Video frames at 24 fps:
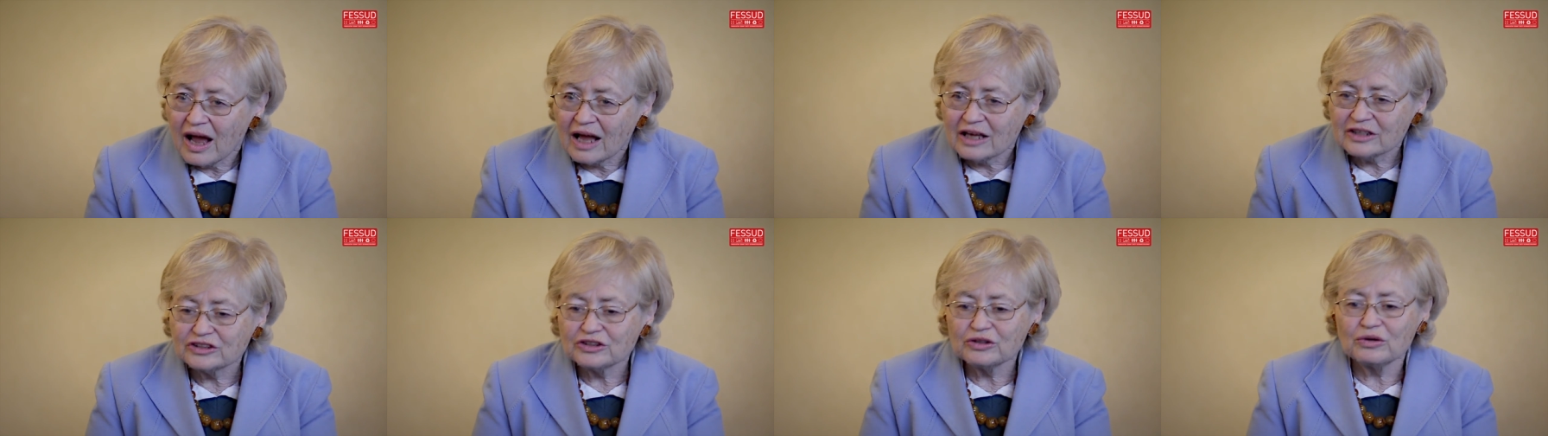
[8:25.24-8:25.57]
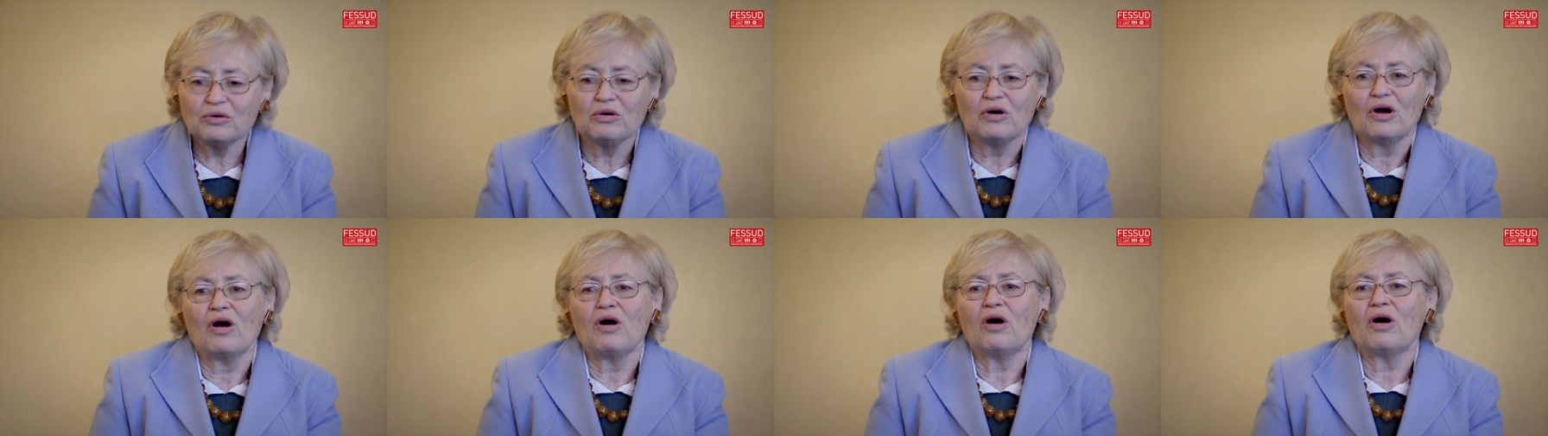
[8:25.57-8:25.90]
And
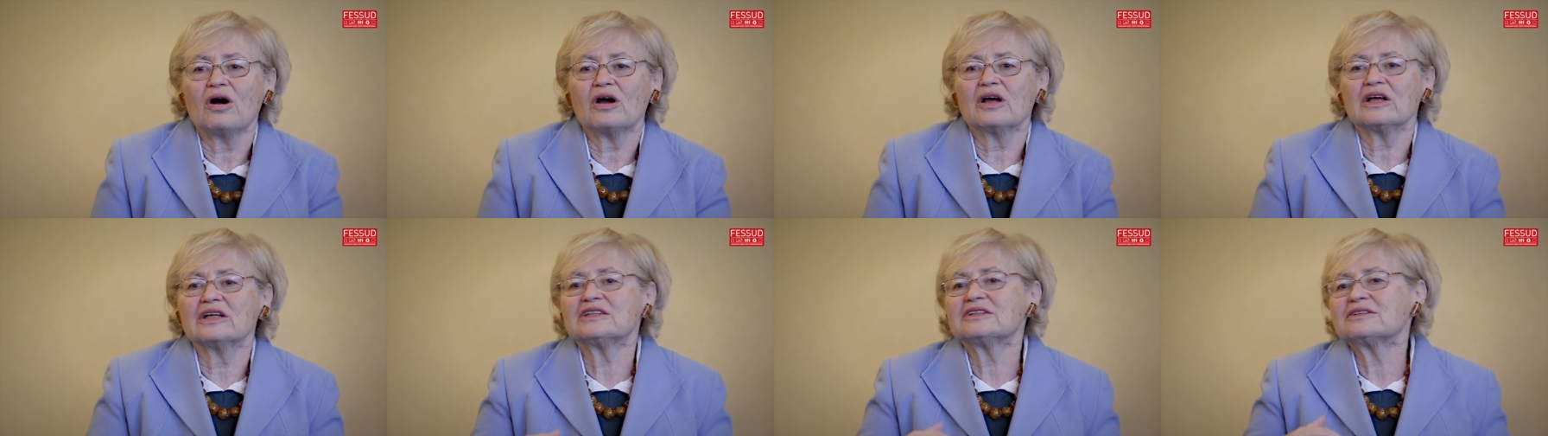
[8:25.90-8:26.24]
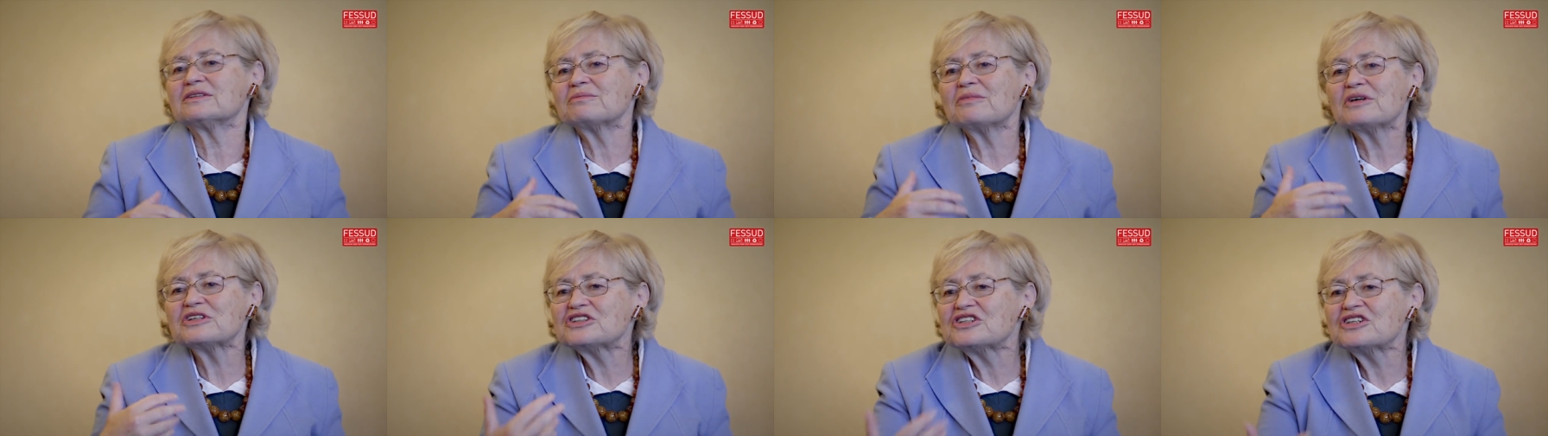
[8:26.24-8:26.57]
so
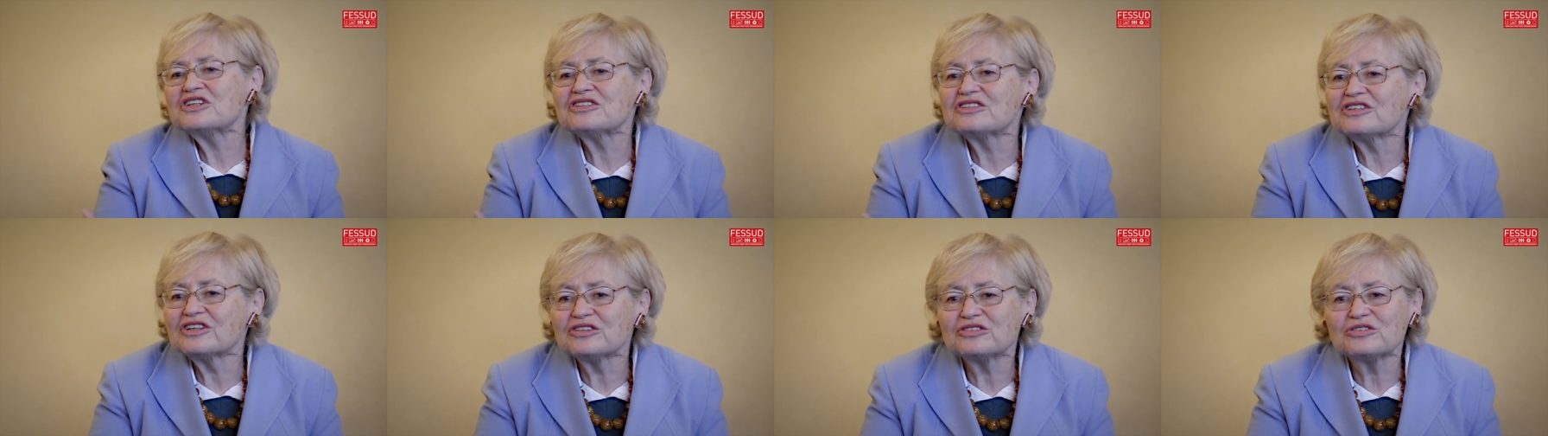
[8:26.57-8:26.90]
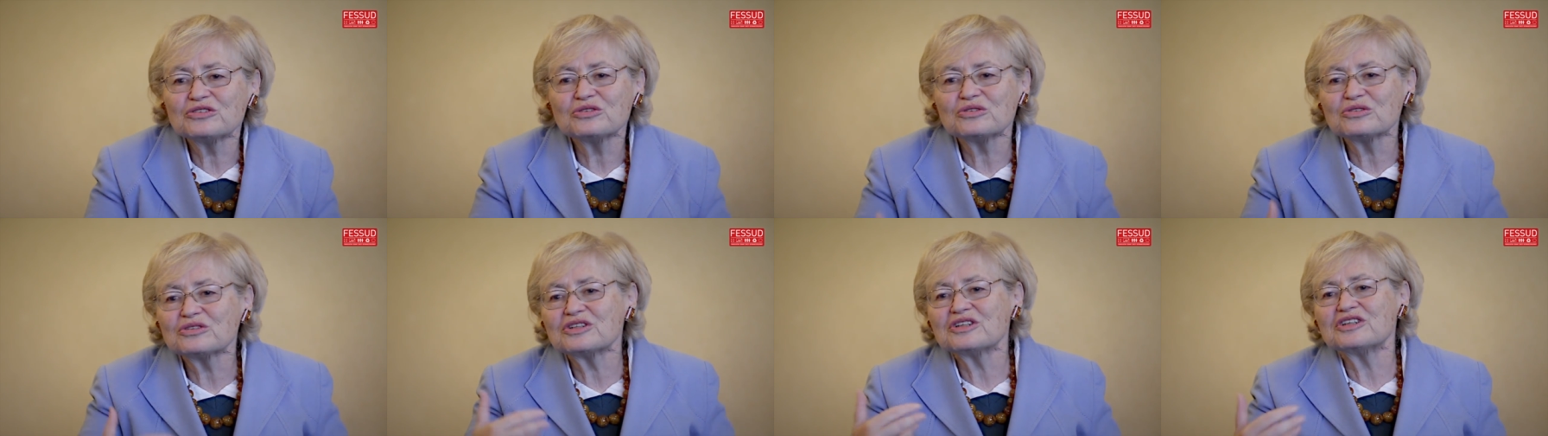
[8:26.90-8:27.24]
it's much easier
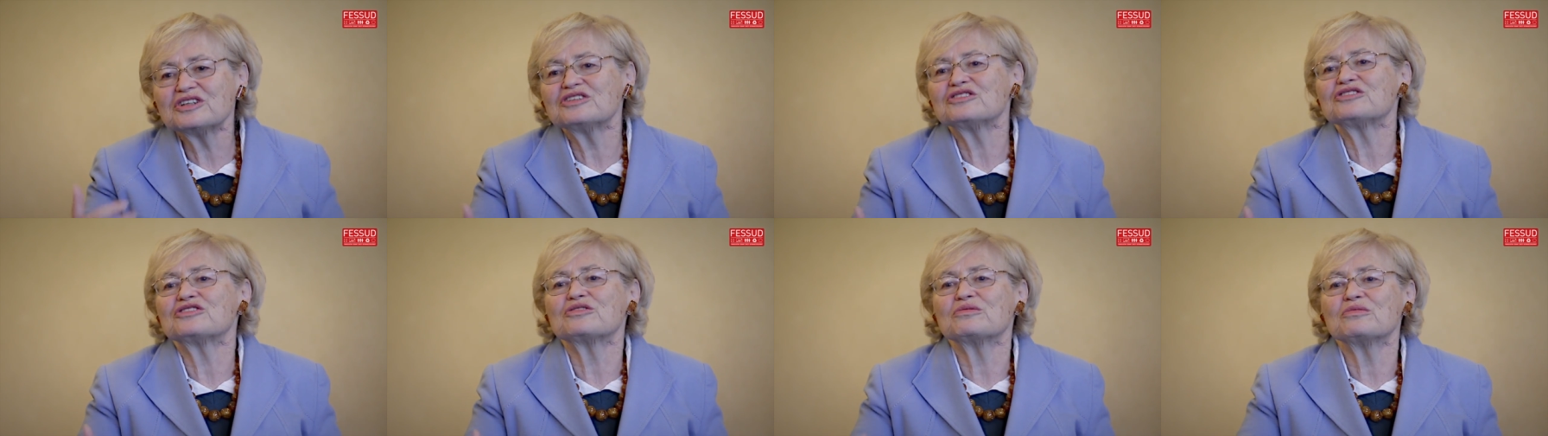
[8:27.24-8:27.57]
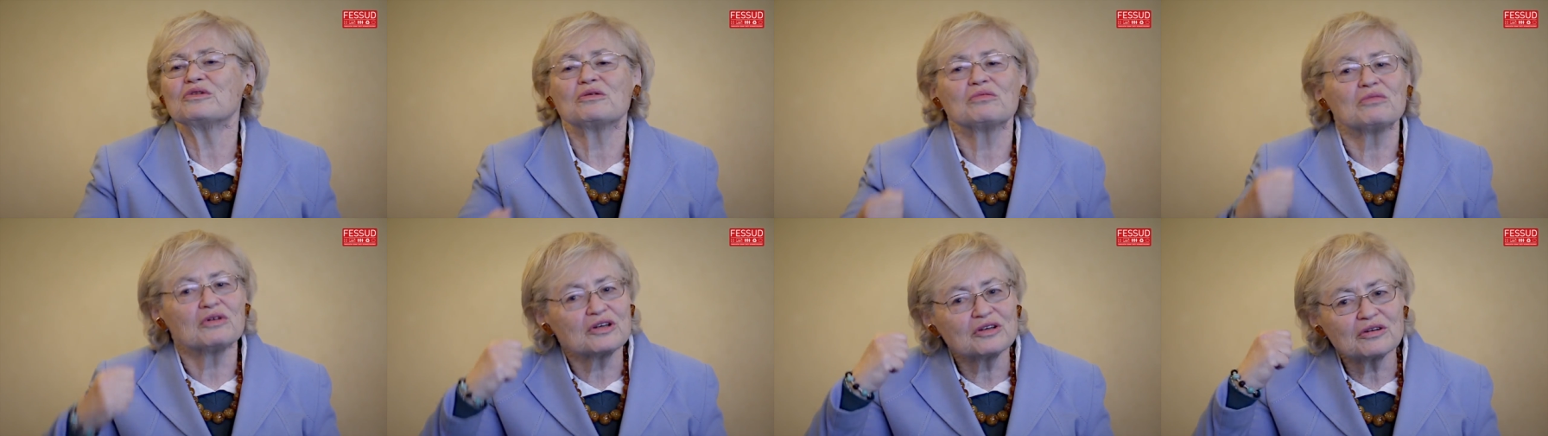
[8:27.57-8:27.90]
to use an
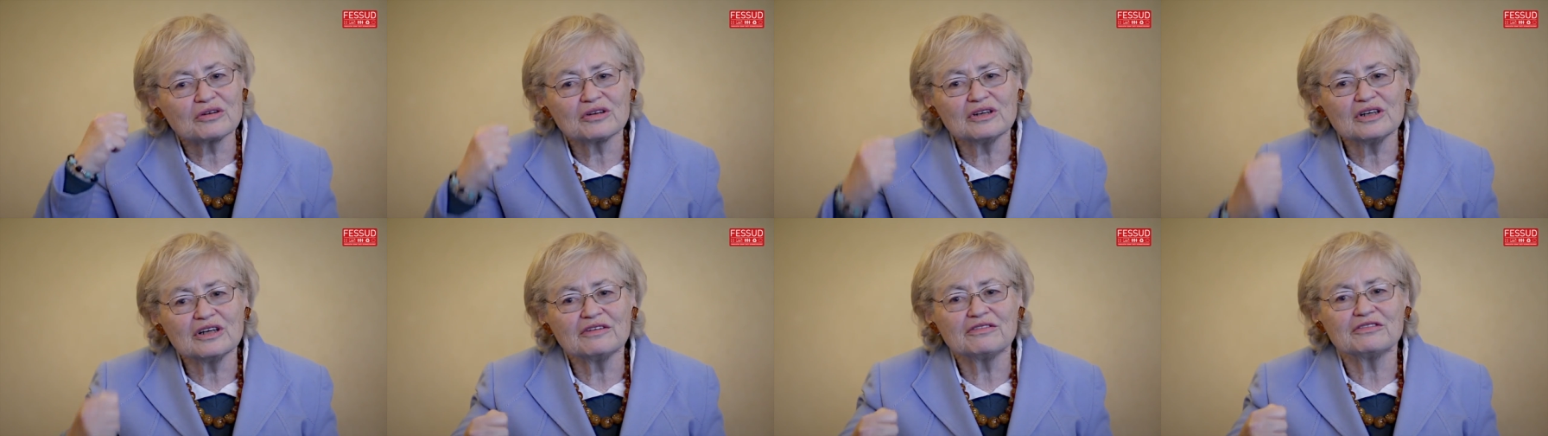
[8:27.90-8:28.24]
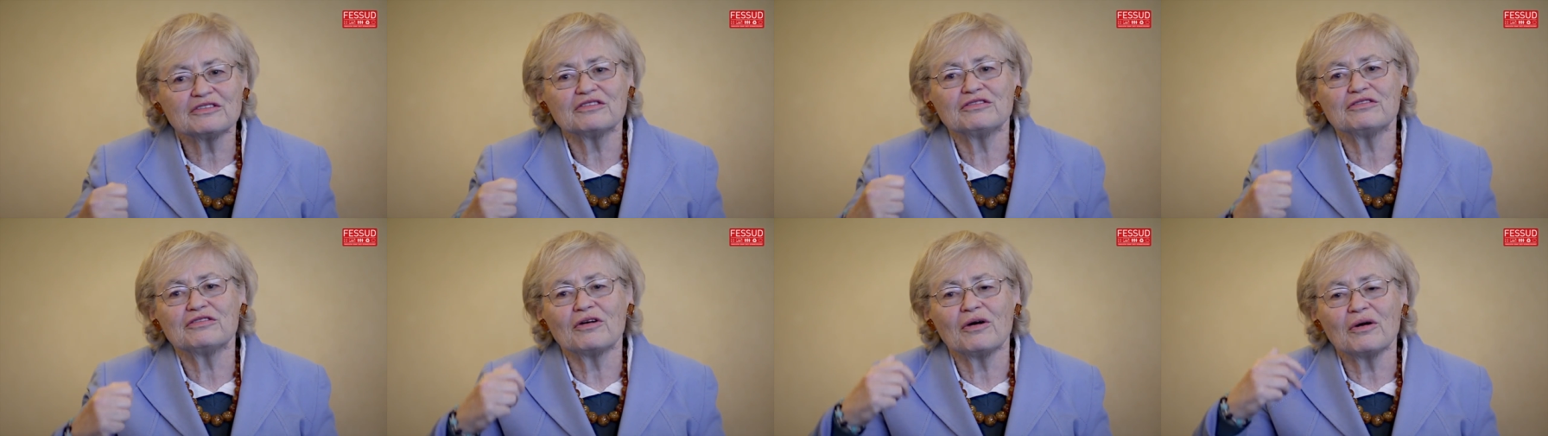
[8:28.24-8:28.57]
instrument where you can
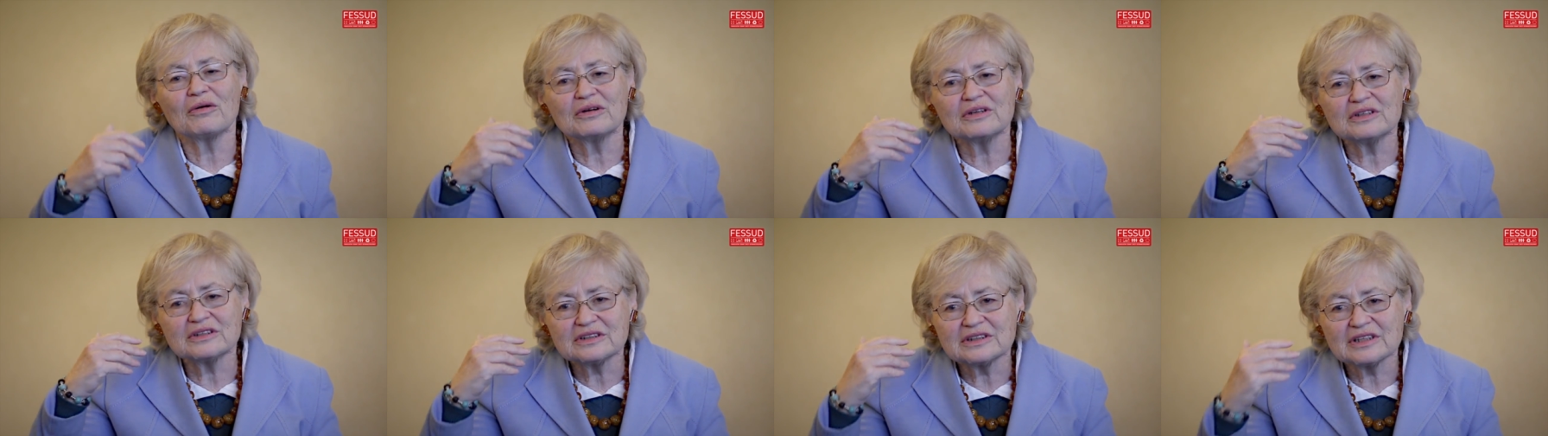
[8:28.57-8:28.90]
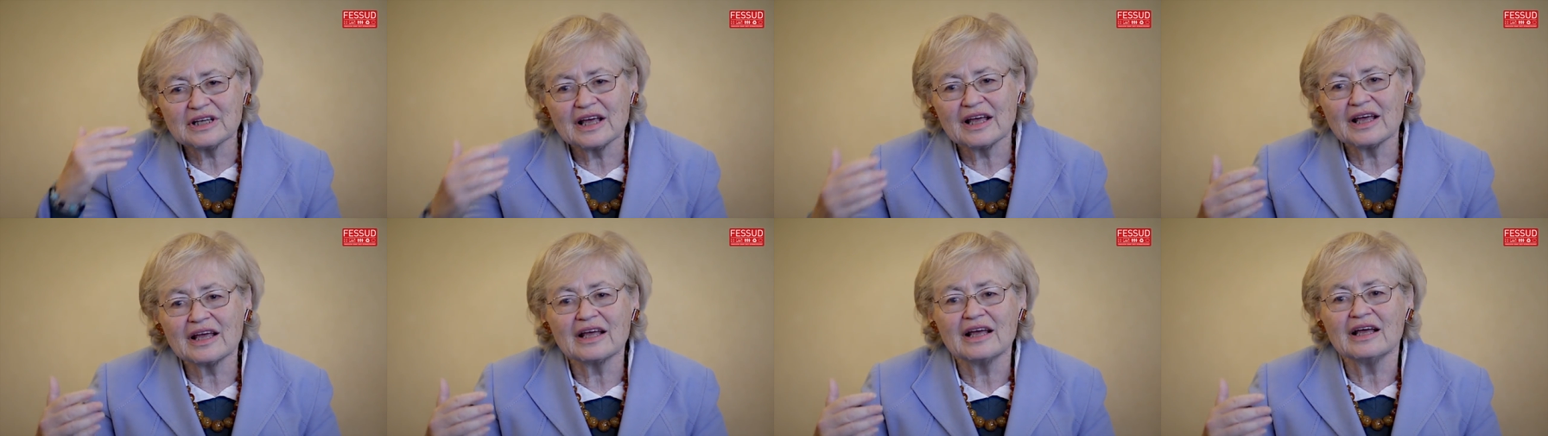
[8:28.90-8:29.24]
lift the phone and
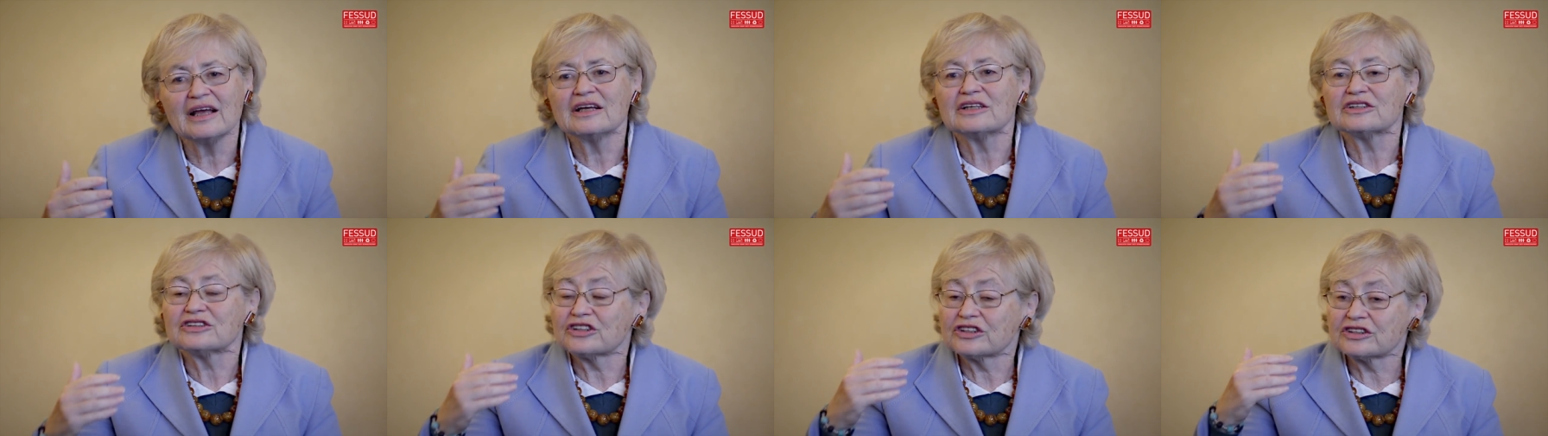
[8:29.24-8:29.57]
say,